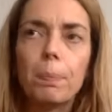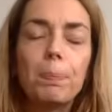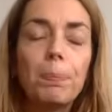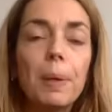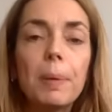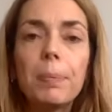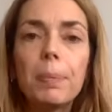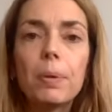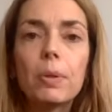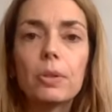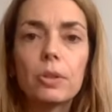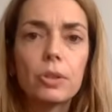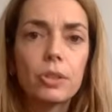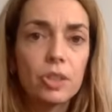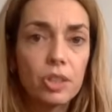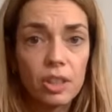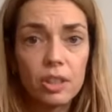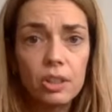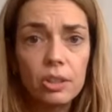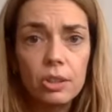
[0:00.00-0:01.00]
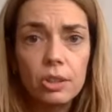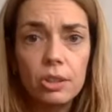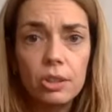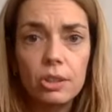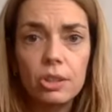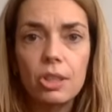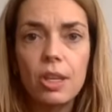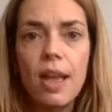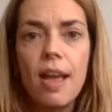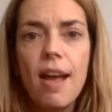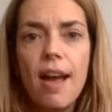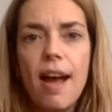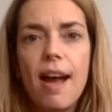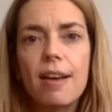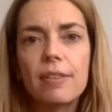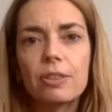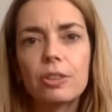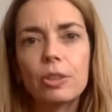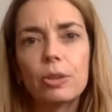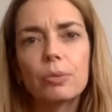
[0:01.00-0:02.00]
people, citizens
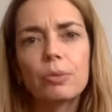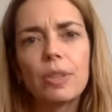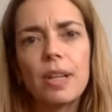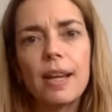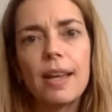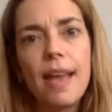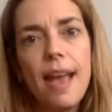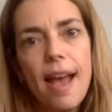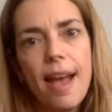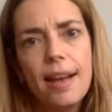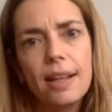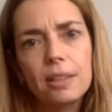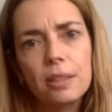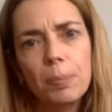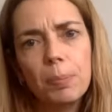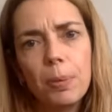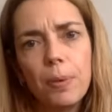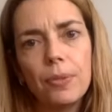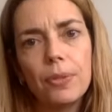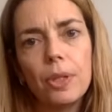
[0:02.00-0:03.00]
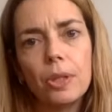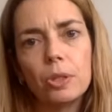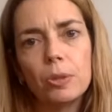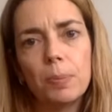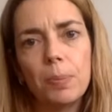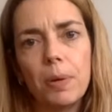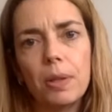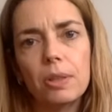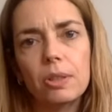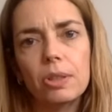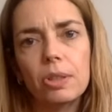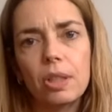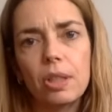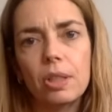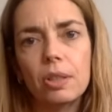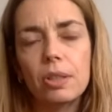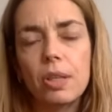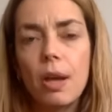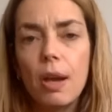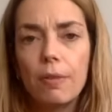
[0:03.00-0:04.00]
have to really act upon those
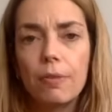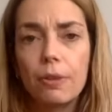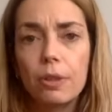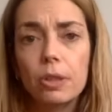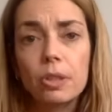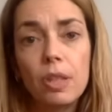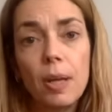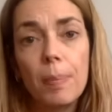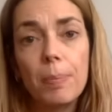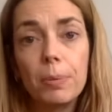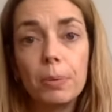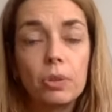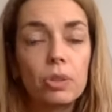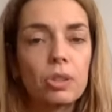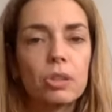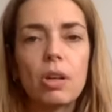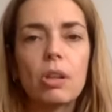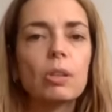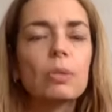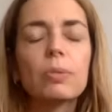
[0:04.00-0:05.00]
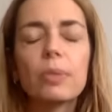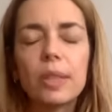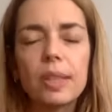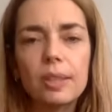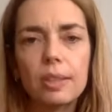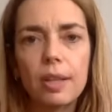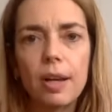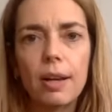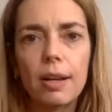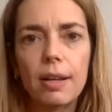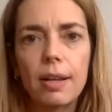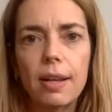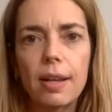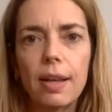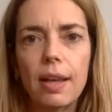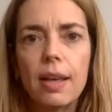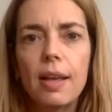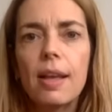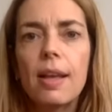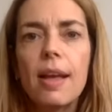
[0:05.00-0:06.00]
policies. For example, start recycling.
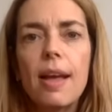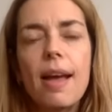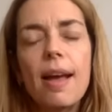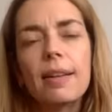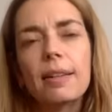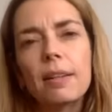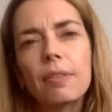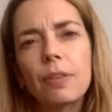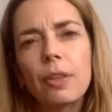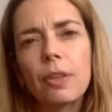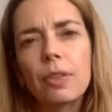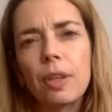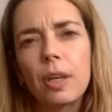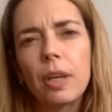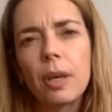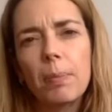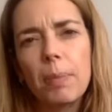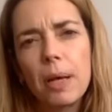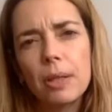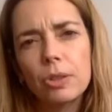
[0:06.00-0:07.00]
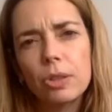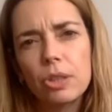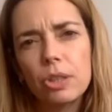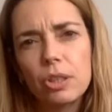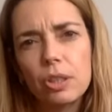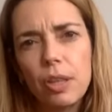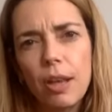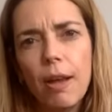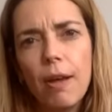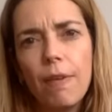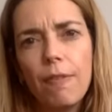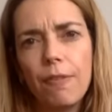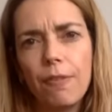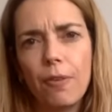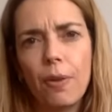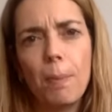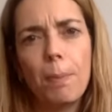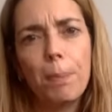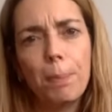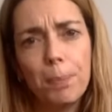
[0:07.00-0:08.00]
And if you think about yourself,
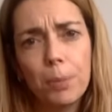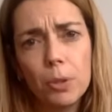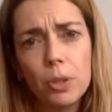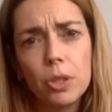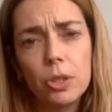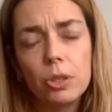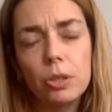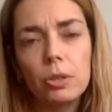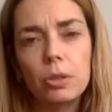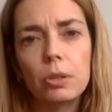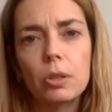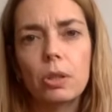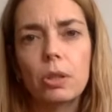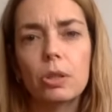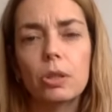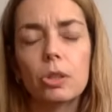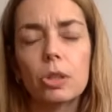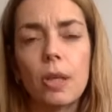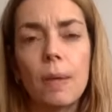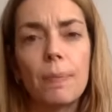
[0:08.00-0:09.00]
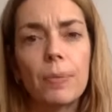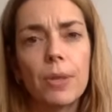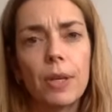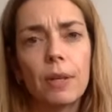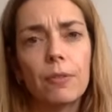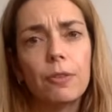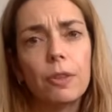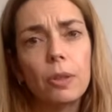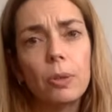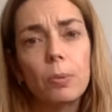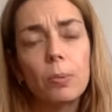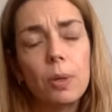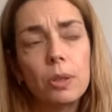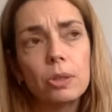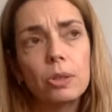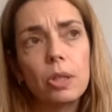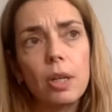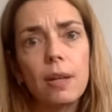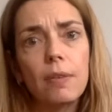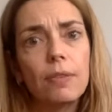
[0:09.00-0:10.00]
personal goals, if you
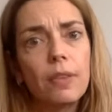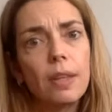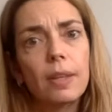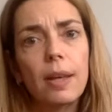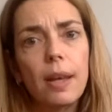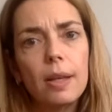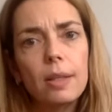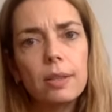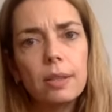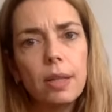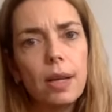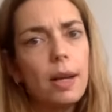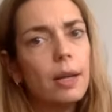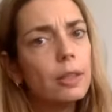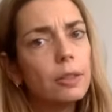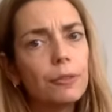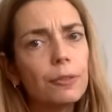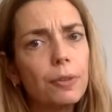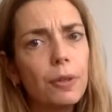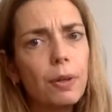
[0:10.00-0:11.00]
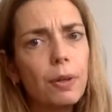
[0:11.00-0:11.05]
want to live that healthy life,